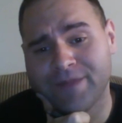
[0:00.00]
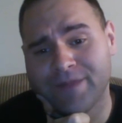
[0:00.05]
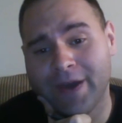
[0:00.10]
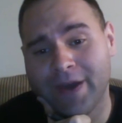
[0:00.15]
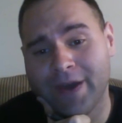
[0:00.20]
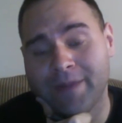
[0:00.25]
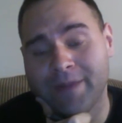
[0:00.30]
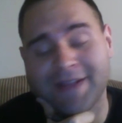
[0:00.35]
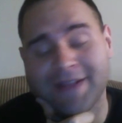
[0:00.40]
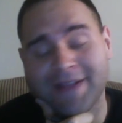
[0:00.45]

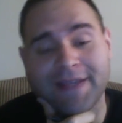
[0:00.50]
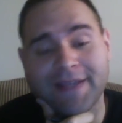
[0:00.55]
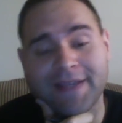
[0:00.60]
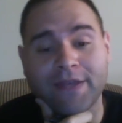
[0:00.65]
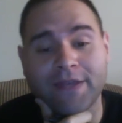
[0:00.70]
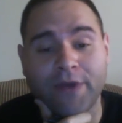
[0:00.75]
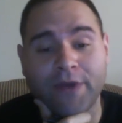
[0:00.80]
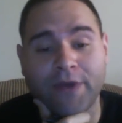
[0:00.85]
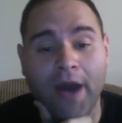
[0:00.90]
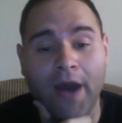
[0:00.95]
Now, I'm not
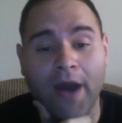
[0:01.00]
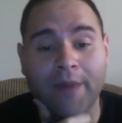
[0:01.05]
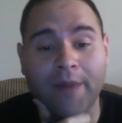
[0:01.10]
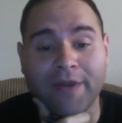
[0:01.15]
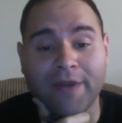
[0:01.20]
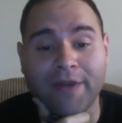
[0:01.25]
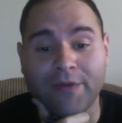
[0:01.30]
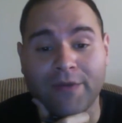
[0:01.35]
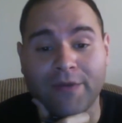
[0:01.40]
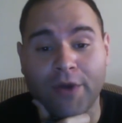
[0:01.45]
saying they're
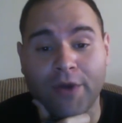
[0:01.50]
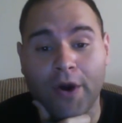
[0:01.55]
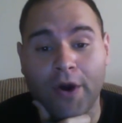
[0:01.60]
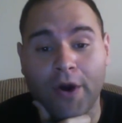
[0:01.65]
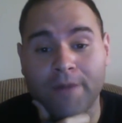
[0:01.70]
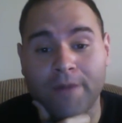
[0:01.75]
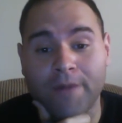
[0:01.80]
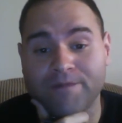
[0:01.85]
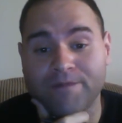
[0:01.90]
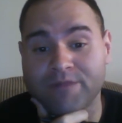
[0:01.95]
copying
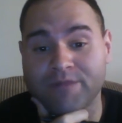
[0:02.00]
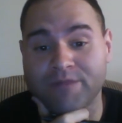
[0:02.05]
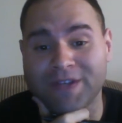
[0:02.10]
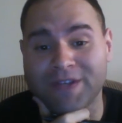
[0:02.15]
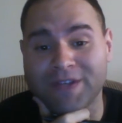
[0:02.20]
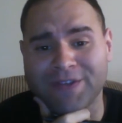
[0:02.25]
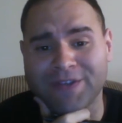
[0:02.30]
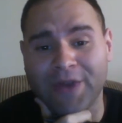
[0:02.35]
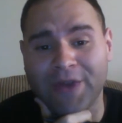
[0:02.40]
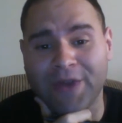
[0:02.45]
Raw,
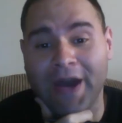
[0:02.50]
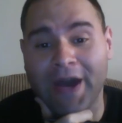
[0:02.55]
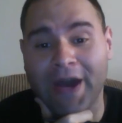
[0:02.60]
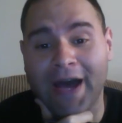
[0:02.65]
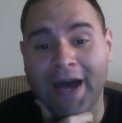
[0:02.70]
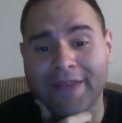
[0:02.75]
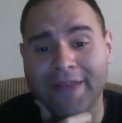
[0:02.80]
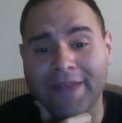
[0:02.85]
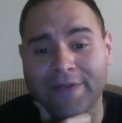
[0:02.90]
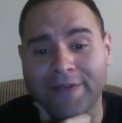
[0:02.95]
because they're
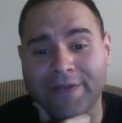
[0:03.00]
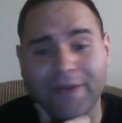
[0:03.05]
not.